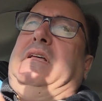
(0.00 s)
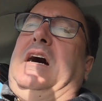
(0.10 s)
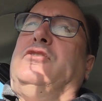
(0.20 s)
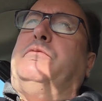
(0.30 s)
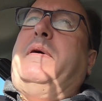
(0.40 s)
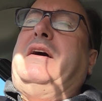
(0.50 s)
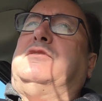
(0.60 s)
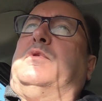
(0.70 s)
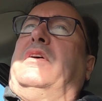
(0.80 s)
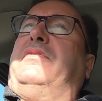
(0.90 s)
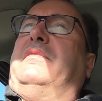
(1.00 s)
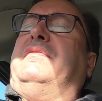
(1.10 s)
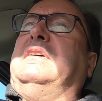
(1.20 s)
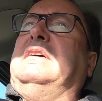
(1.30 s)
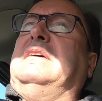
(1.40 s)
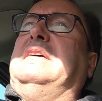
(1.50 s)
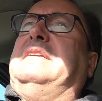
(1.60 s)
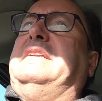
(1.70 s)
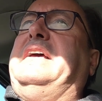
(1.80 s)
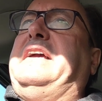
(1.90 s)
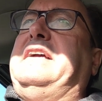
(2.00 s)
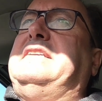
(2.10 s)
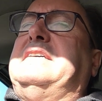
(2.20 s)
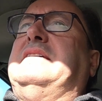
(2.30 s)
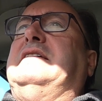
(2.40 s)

uh, worth of need